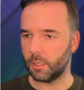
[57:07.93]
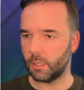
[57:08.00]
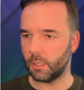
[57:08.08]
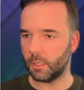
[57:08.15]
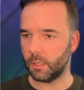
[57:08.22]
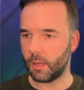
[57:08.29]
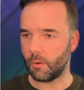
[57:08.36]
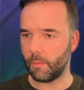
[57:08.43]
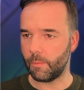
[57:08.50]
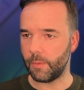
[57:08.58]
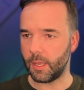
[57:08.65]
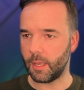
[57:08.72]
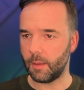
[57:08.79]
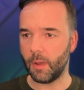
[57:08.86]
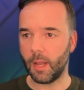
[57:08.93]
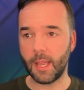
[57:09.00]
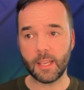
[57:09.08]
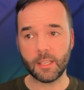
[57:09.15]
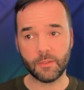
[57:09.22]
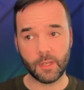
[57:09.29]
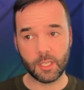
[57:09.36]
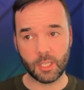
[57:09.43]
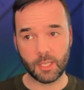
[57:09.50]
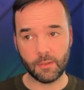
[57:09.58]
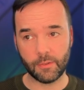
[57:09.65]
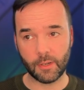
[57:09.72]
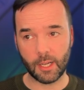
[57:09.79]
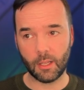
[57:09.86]
That would be my SVG
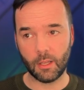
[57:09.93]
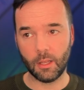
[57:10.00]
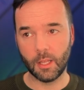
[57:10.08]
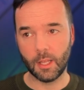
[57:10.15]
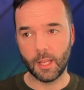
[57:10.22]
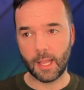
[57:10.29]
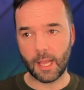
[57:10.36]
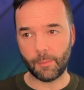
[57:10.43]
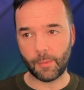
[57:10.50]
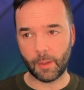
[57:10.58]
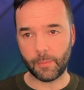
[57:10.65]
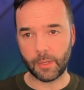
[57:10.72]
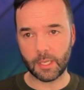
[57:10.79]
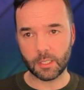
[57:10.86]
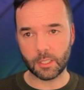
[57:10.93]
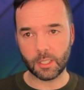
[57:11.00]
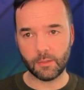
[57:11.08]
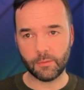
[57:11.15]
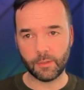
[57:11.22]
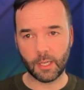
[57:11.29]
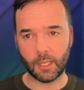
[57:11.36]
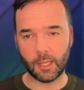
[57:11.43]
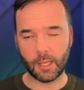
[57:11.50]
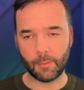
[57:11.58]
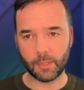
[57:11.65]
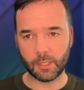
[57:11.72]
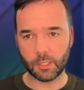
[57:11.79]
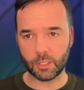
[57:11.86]
file and my PNG file. Let
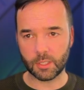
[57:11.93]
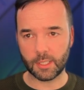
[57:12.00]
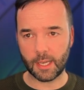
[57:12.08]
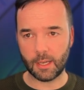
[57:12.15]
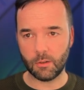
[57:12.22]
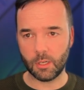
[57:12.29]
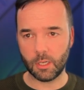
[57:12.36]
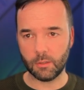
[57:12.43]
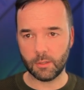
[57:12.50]
me just download